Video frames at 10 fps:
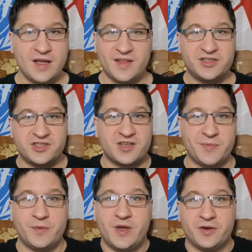that's just
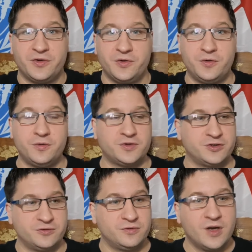something we can do
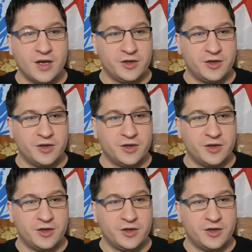to